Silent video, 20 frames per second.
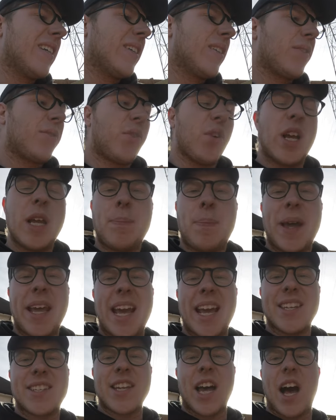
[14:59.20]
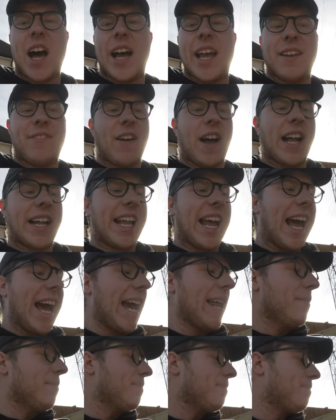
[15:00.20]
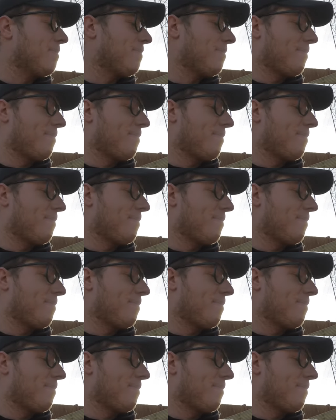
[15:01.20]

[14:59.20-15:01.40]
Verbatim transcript: three PSI if I can